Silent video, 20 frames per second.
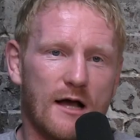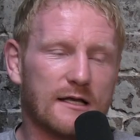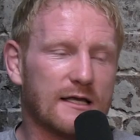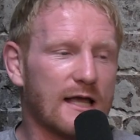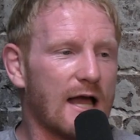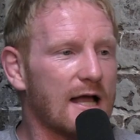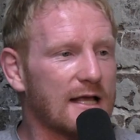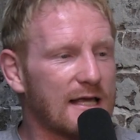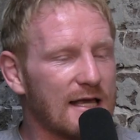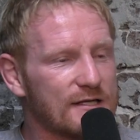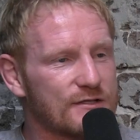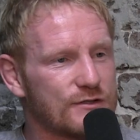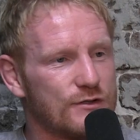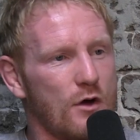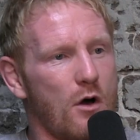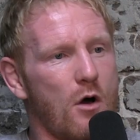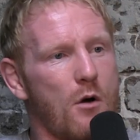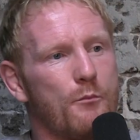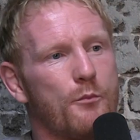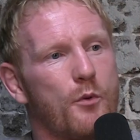I guess
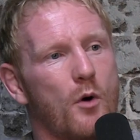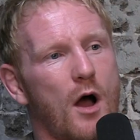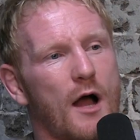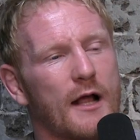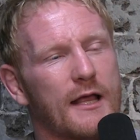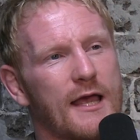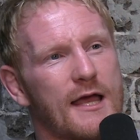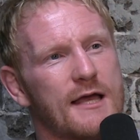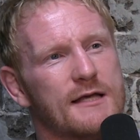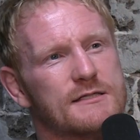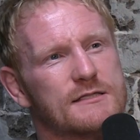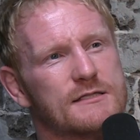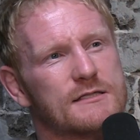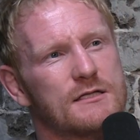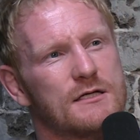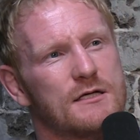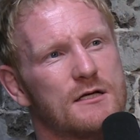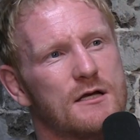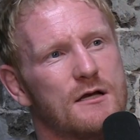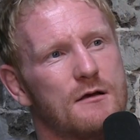not, but I guess
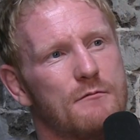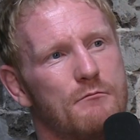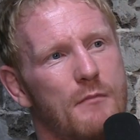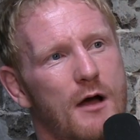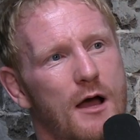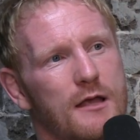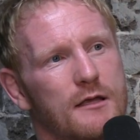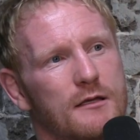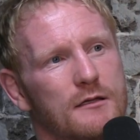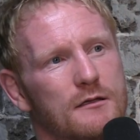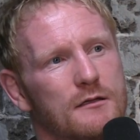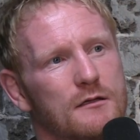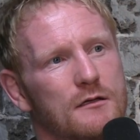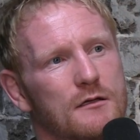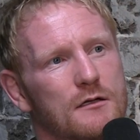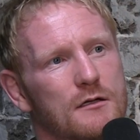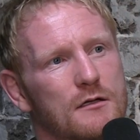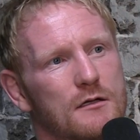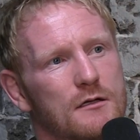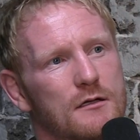my
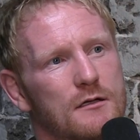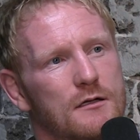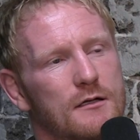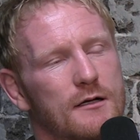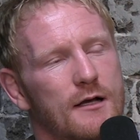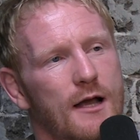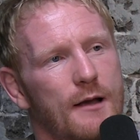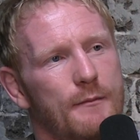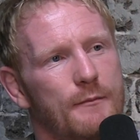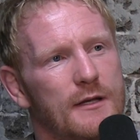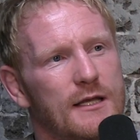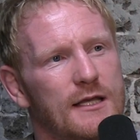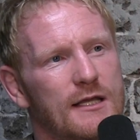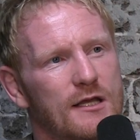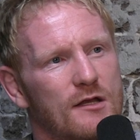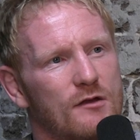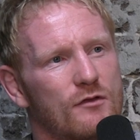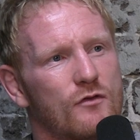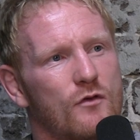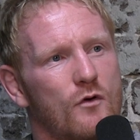
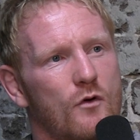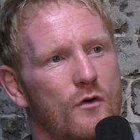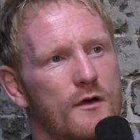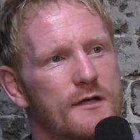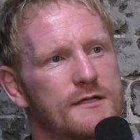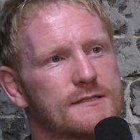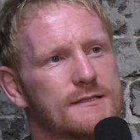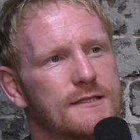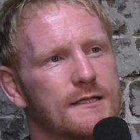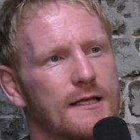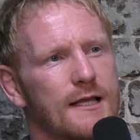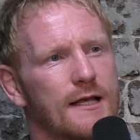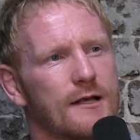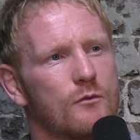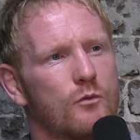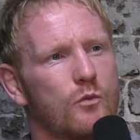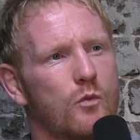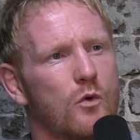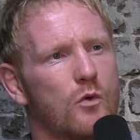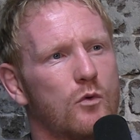immediate thought is to like,
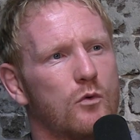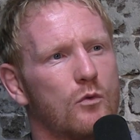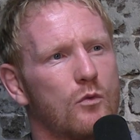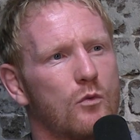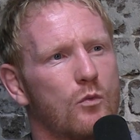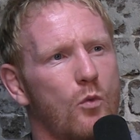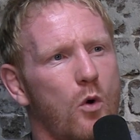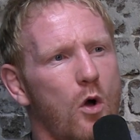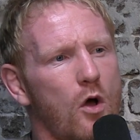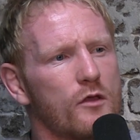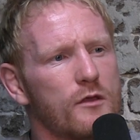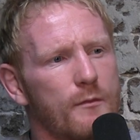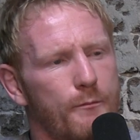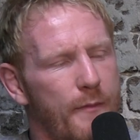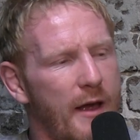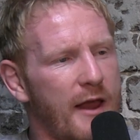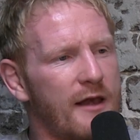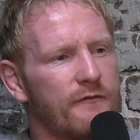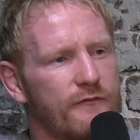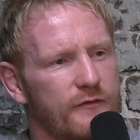well, what are the
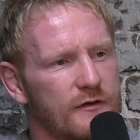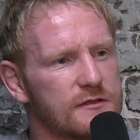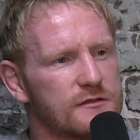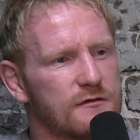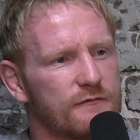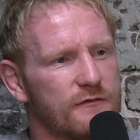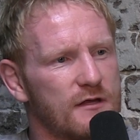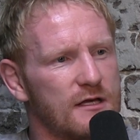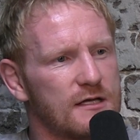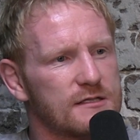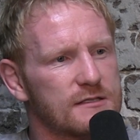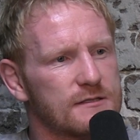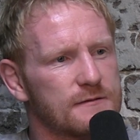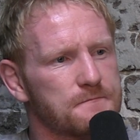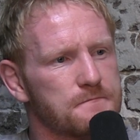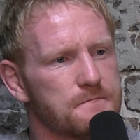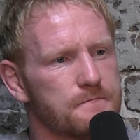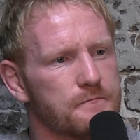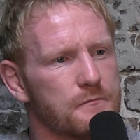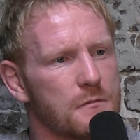benefits of this?
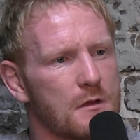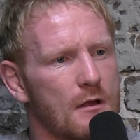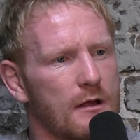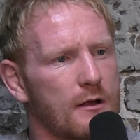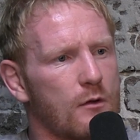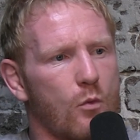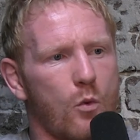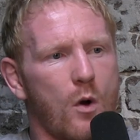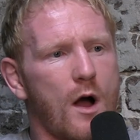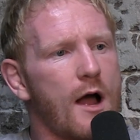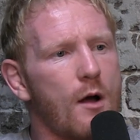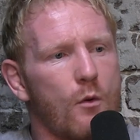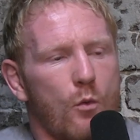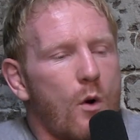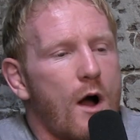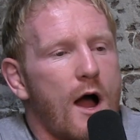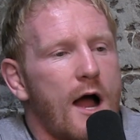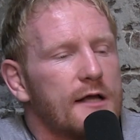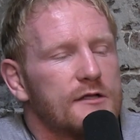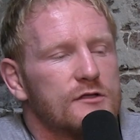Like,
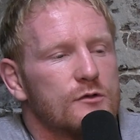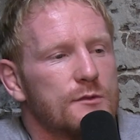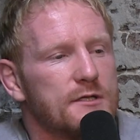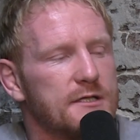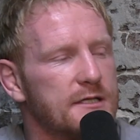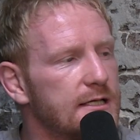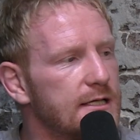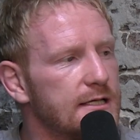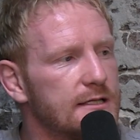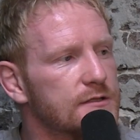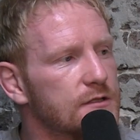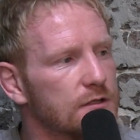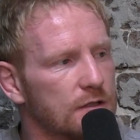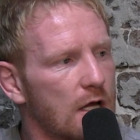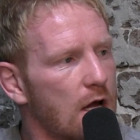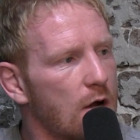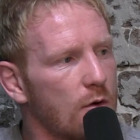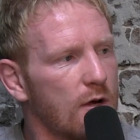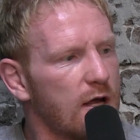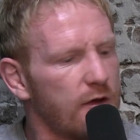why do we need to
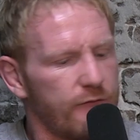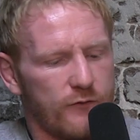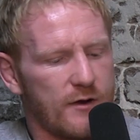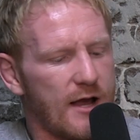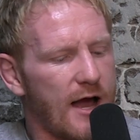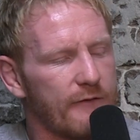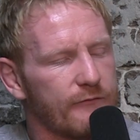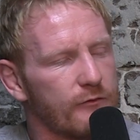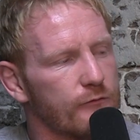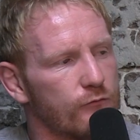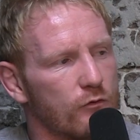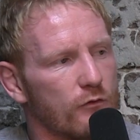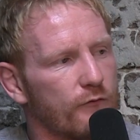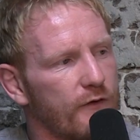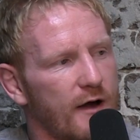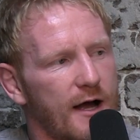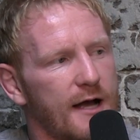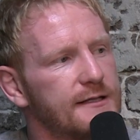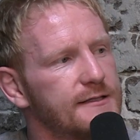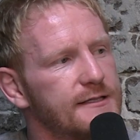know? If we have a rough
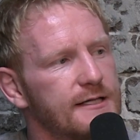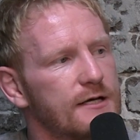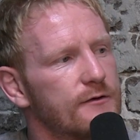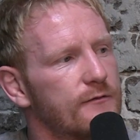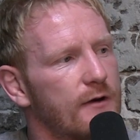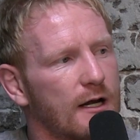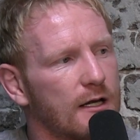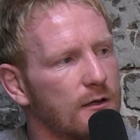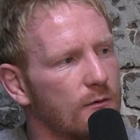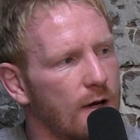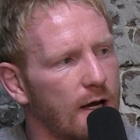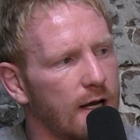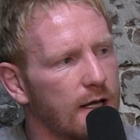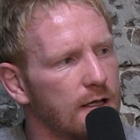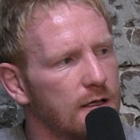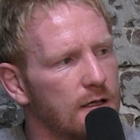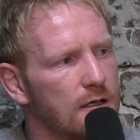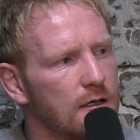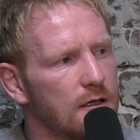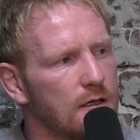idea anyway,
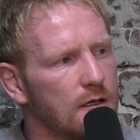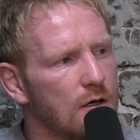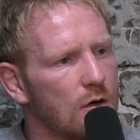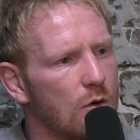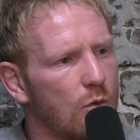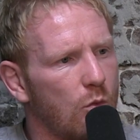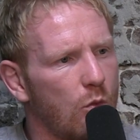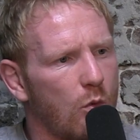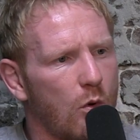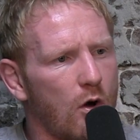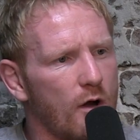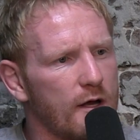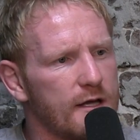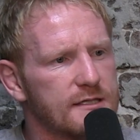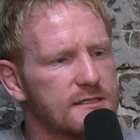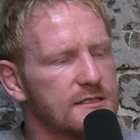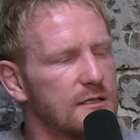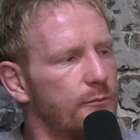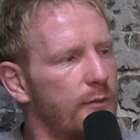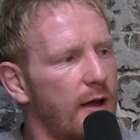what
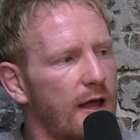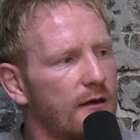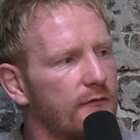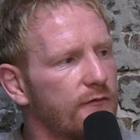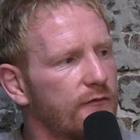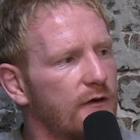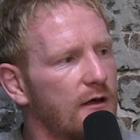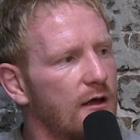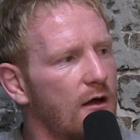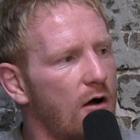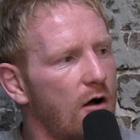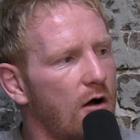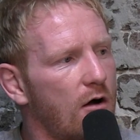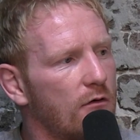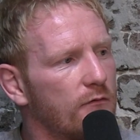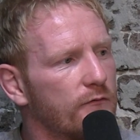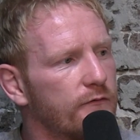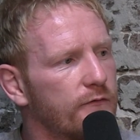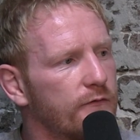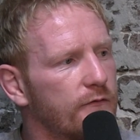is the benefit
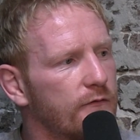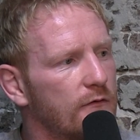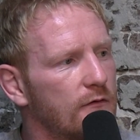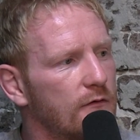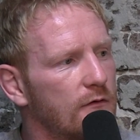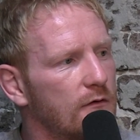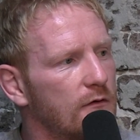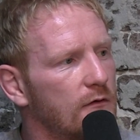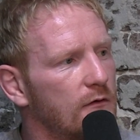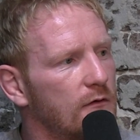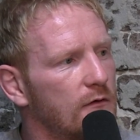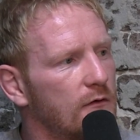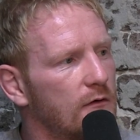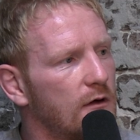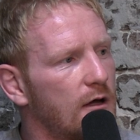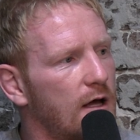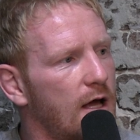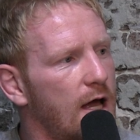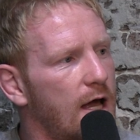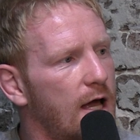of,
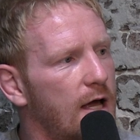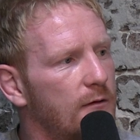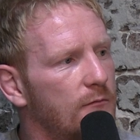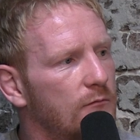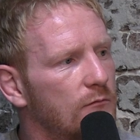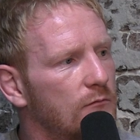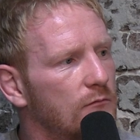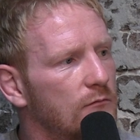the